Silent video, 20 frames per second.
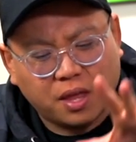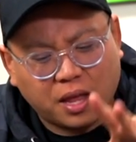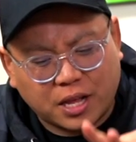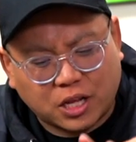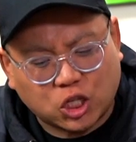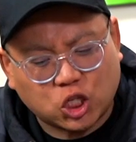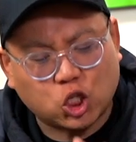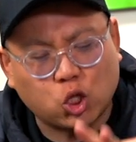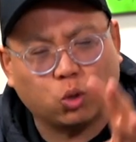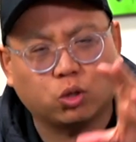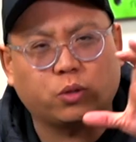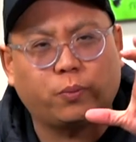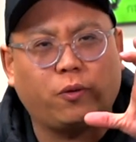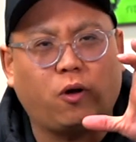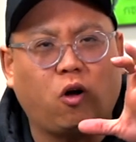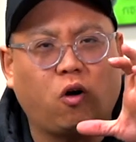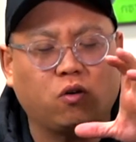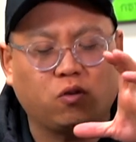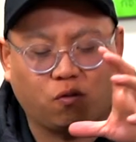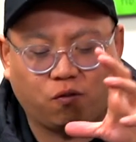It soaked up
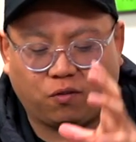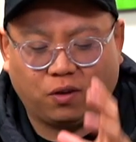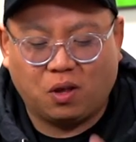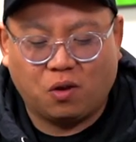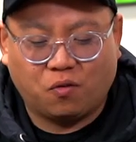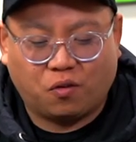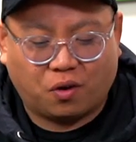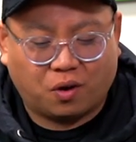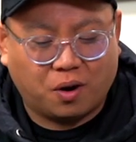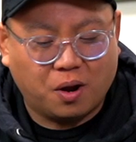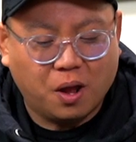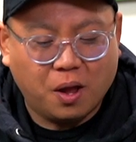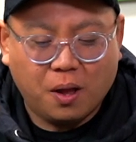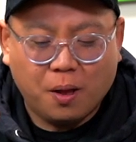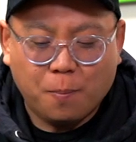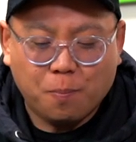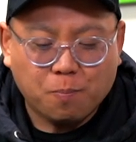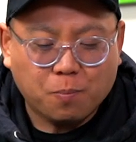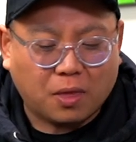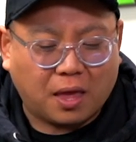all the flavor,
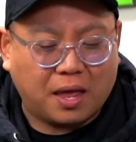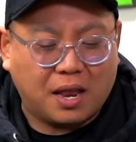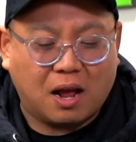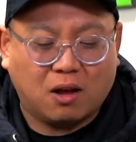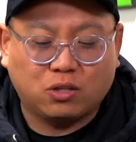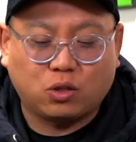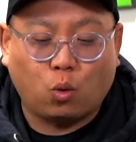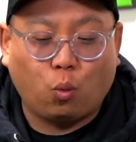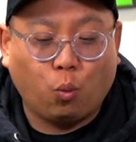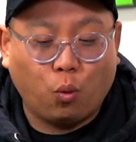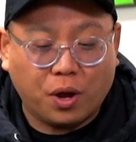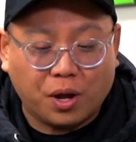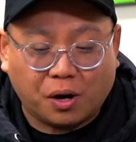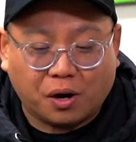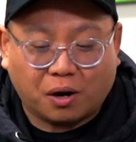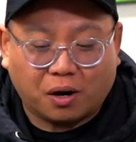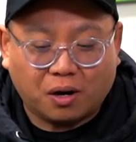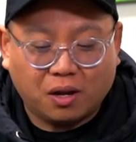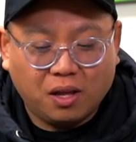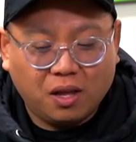and that was a
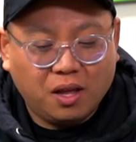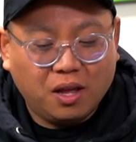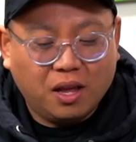winner.